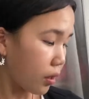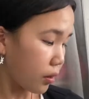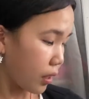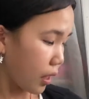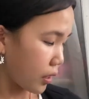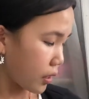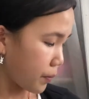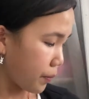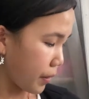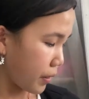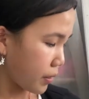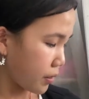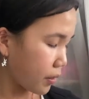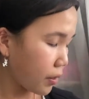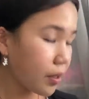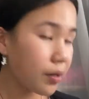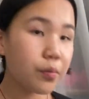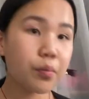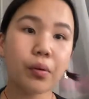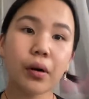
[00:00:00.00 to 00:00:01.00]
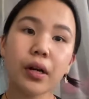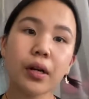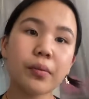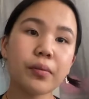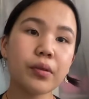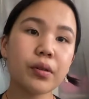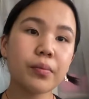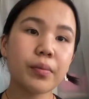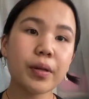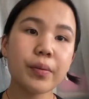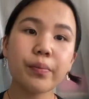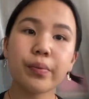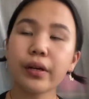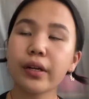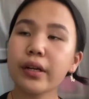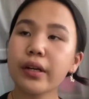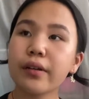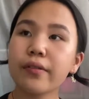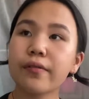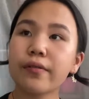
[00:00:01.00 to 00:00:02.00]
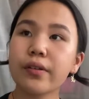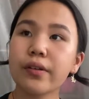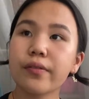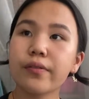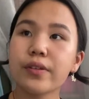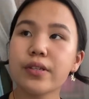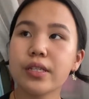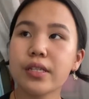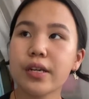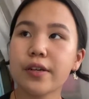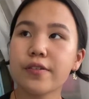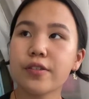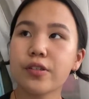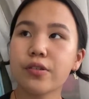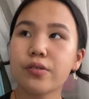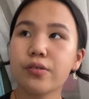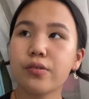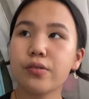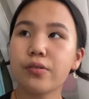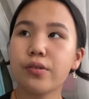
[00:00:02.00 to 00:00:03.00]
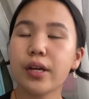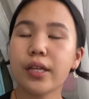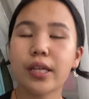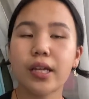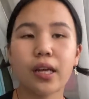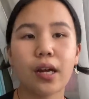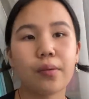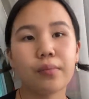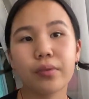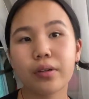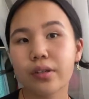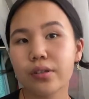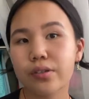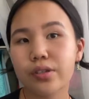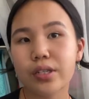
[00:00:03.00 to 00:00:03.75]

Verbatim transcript: That's basically what I'm gonna be bringing for the first day of school and then I'm gonna